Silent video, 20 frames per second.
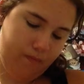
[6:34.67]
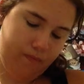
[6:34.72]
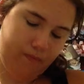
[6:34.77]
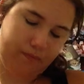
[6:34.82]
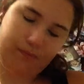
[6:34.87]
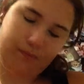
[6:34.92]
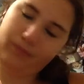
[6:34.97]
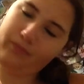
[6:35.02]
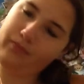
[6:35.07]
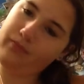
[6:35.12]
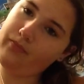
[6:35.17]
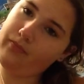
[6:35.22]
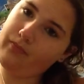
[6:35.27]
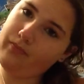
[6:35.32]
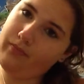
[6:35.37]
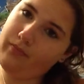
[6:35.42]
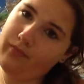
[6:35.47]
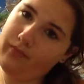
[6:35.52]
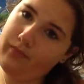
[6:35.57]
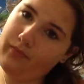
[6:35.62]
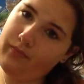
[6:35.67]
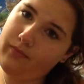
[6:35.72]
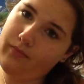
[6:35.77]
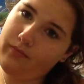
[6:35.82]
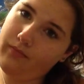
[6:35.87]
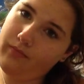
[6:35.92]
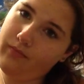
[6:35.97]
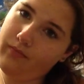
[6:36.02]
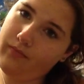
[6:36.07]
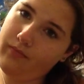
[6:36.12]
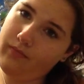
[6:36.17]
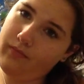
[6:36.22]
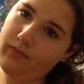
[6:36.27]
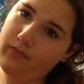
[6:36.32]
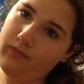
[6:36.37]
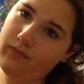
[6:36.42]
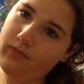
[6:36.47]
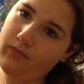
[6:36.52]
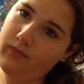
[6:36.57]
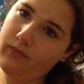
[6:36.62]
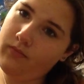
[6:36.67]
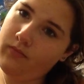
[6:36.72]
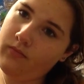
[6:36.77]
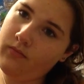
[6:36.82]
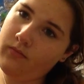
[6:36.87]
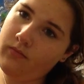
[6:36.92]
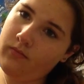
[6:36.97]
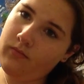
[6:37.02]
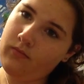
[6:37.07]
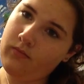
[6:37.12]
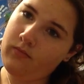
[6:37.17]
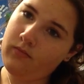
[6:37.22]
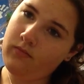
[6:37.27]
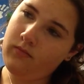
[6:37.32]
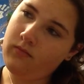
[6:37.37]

[no speech]